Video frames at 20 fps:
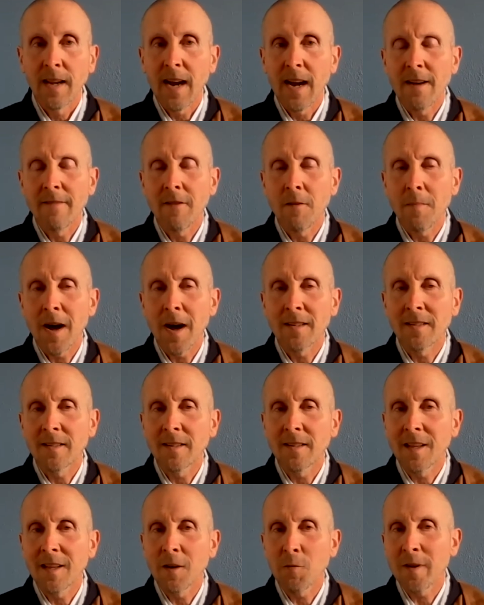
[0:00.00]
Kind of
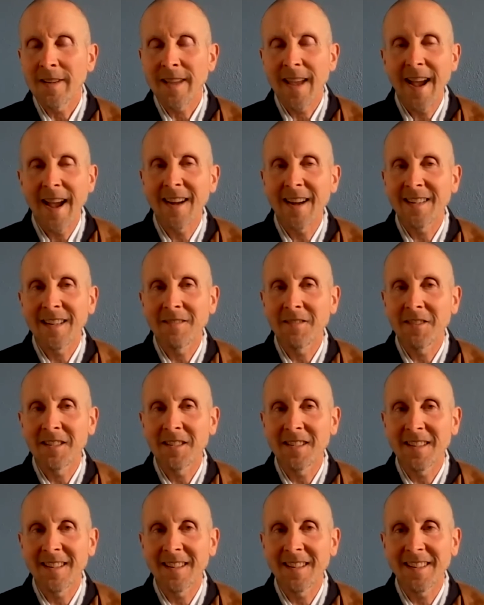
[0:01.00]
imagining that we can't even
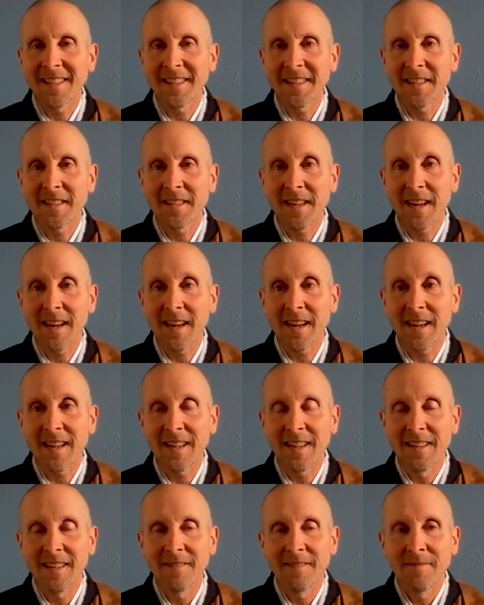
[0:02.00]
see it in the
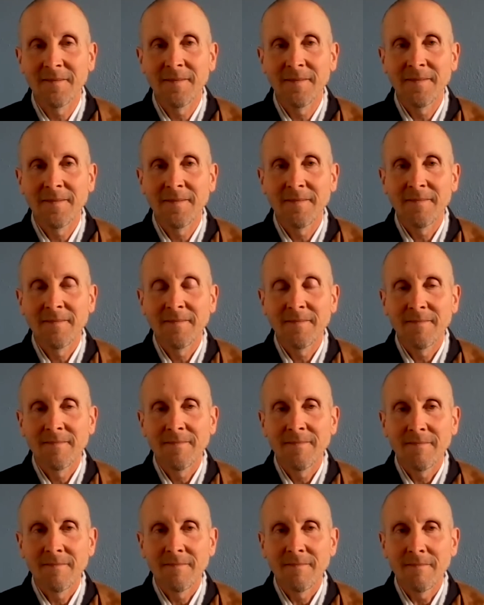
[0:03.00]
sky,
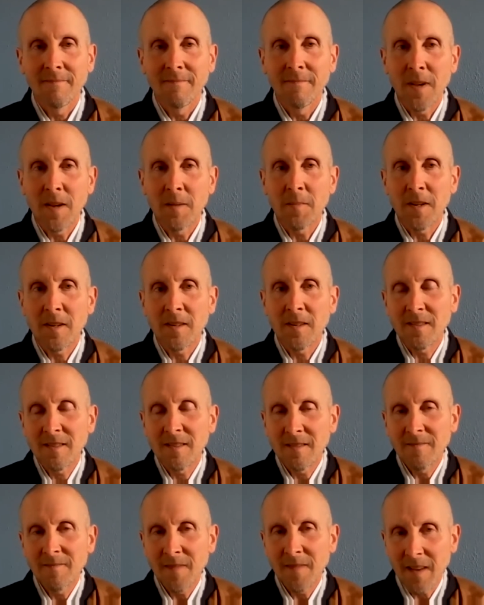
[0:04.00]
maybe
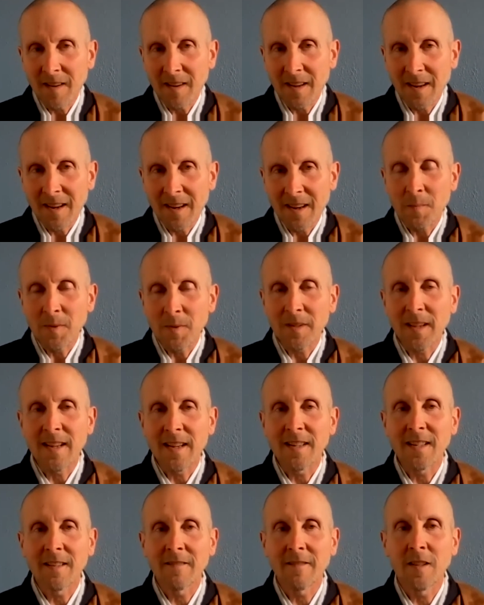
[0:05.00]
is an
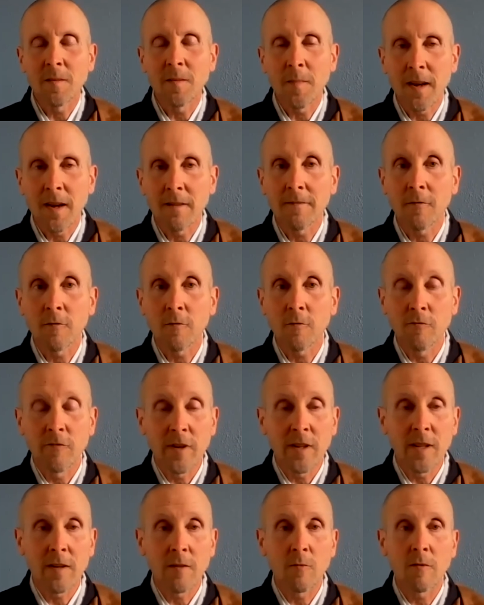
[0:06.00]
implication of the metaphor,
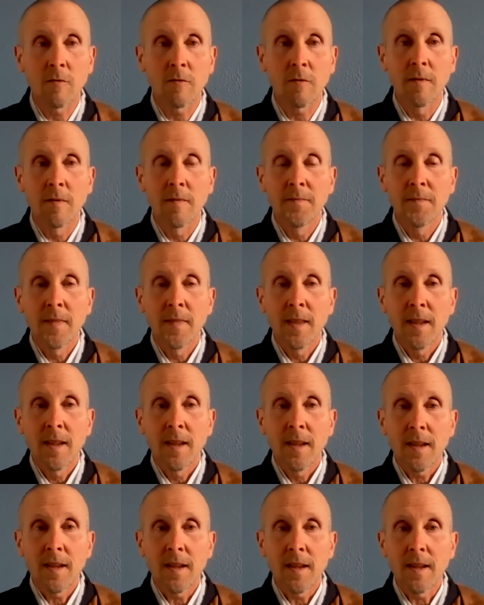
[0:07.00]
really where
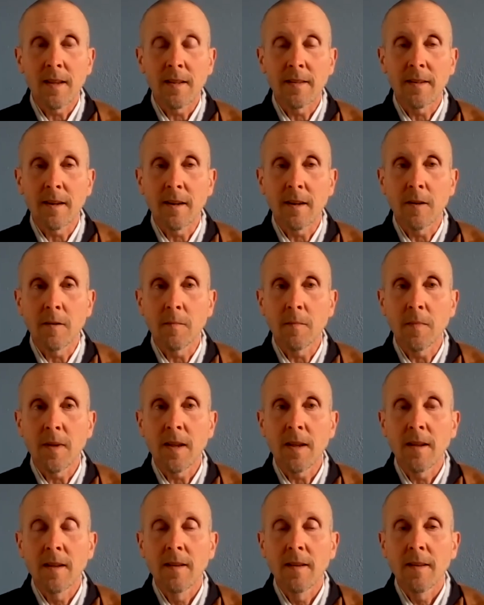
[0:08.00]
it
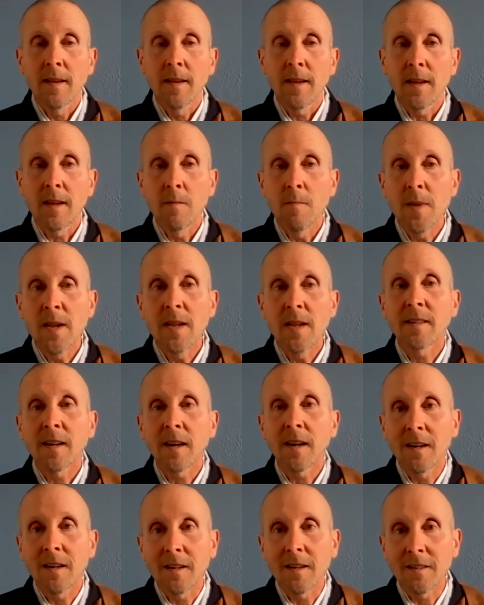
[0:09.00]
meets
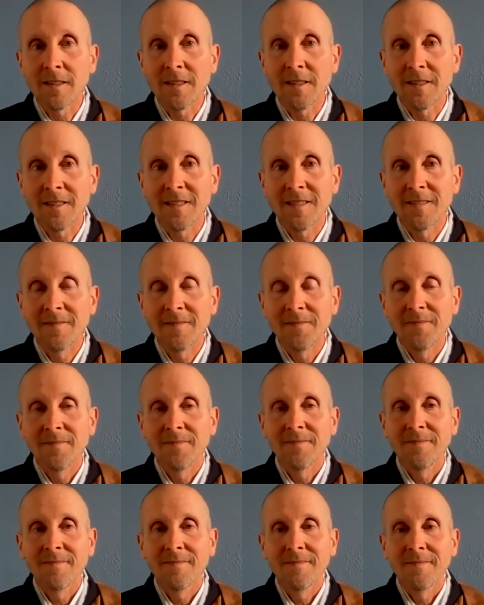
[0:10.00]
us,
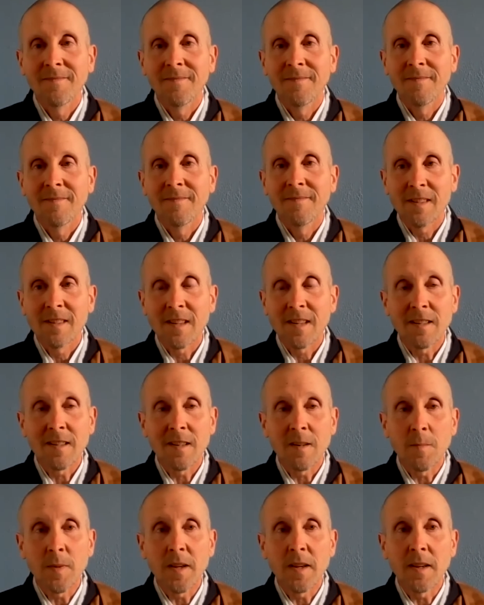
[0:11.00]

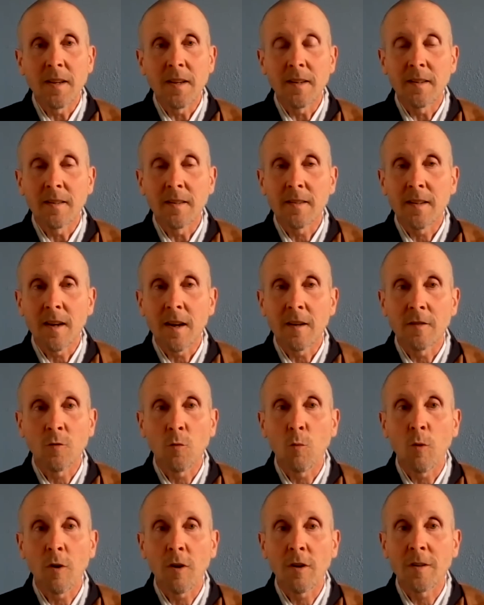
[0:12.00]
sentient beings, us
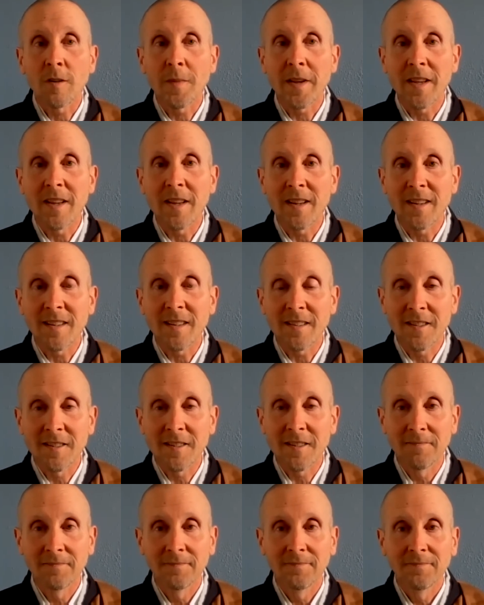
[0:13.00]
water
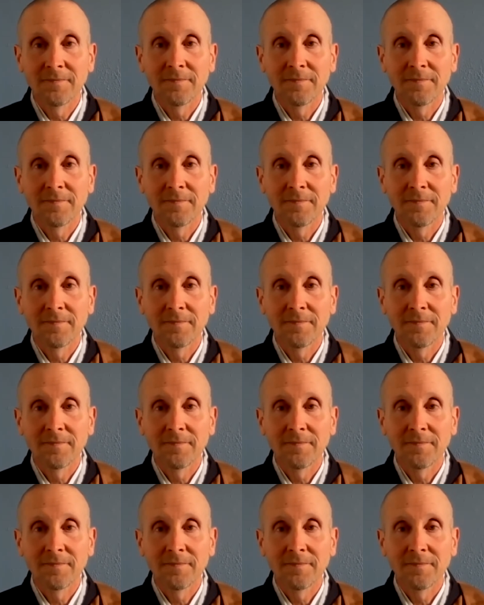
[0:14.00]
beings,